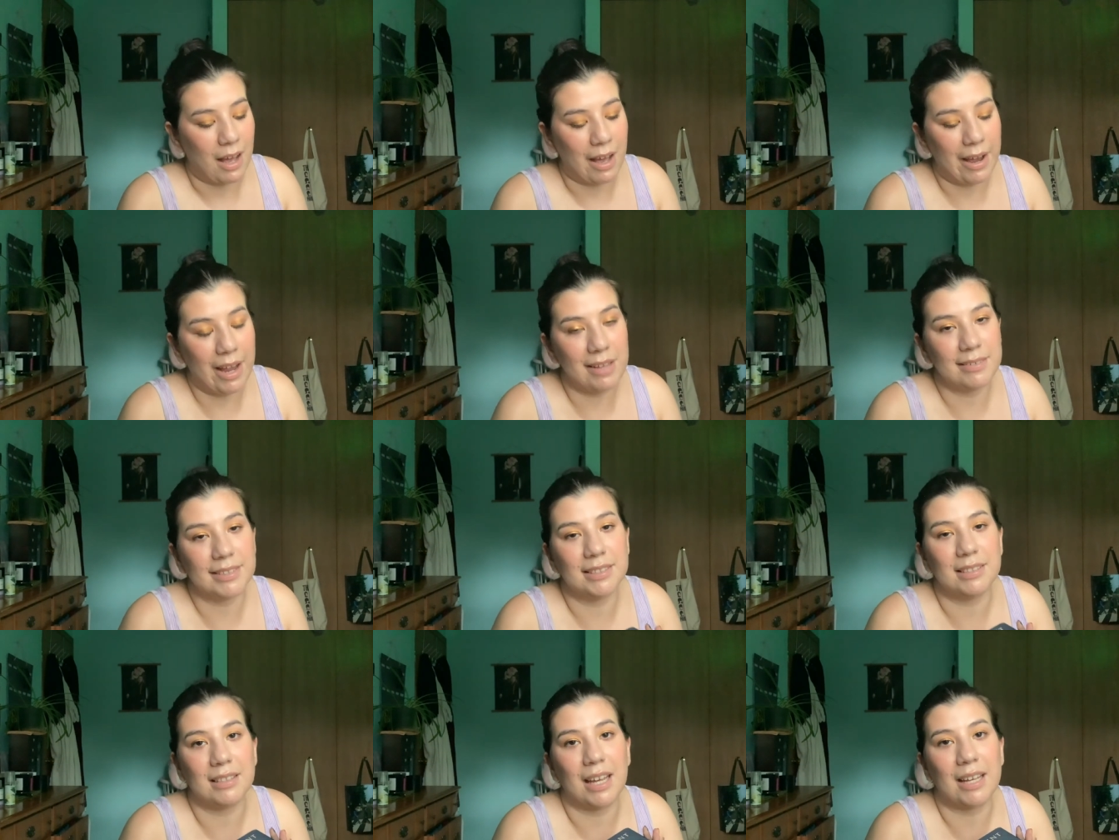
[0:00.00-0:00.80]
I
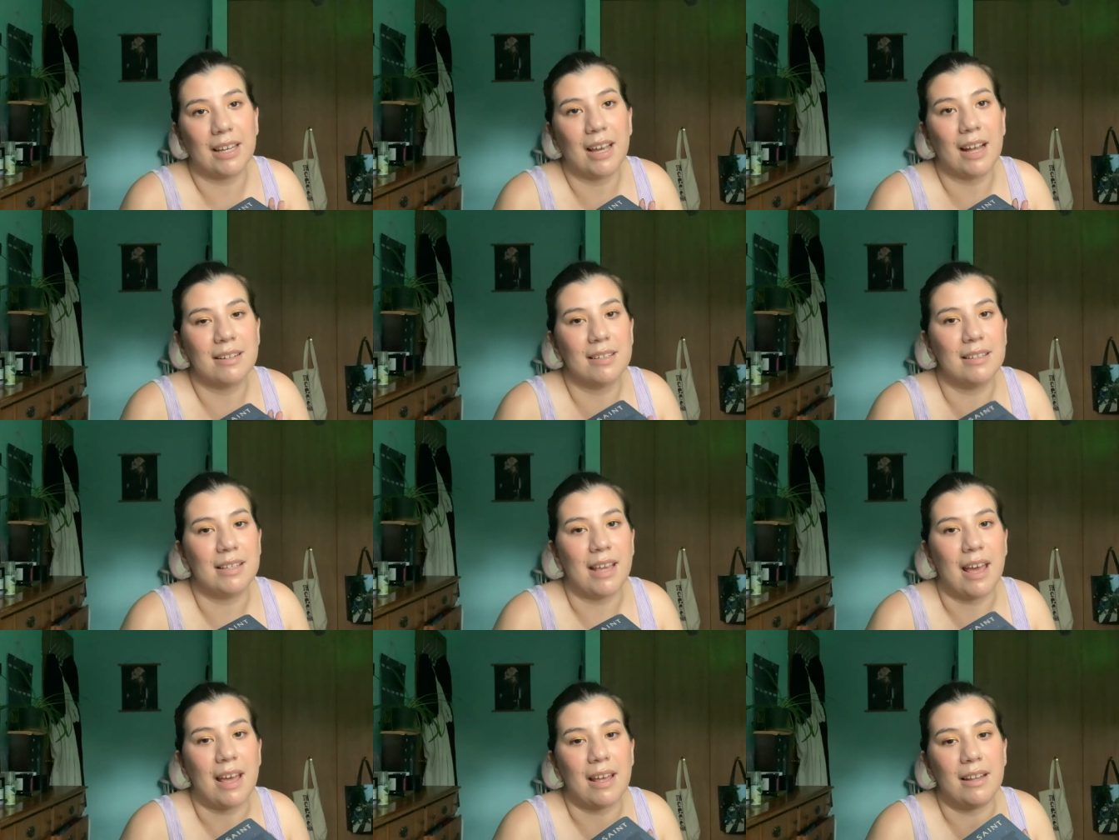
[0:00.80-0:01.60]
just I got to the
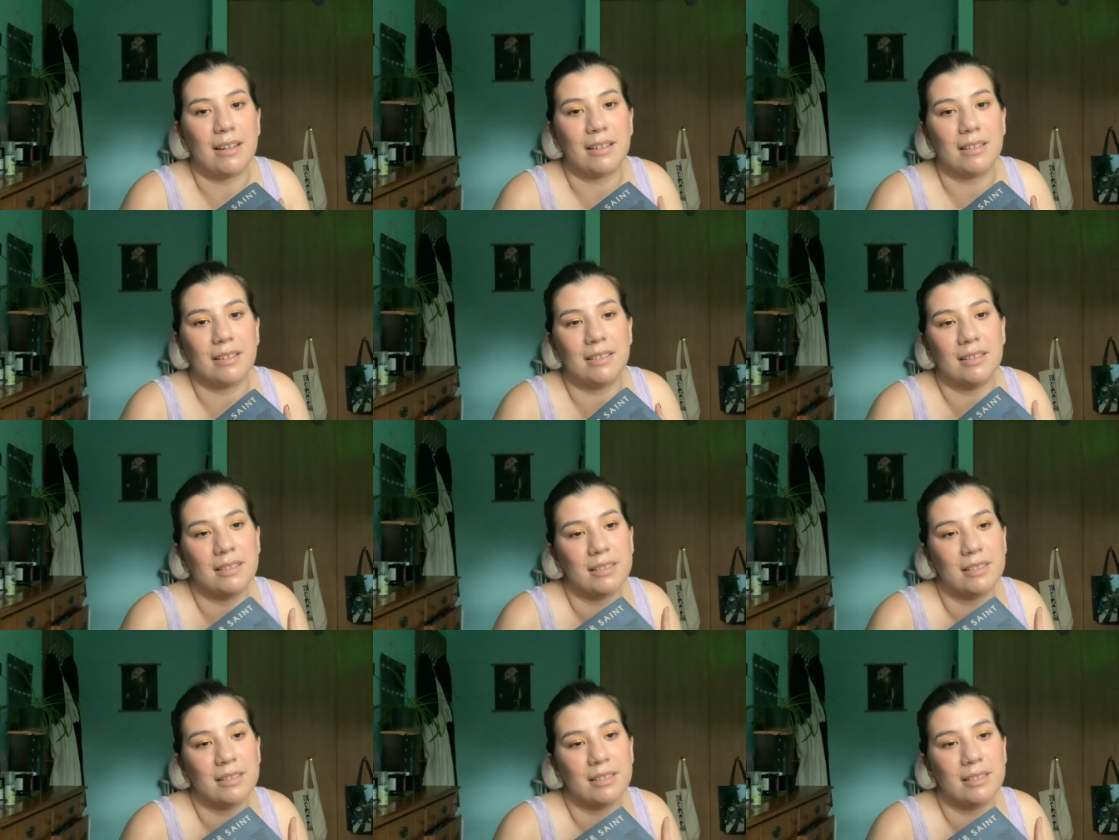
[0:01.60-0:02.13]
end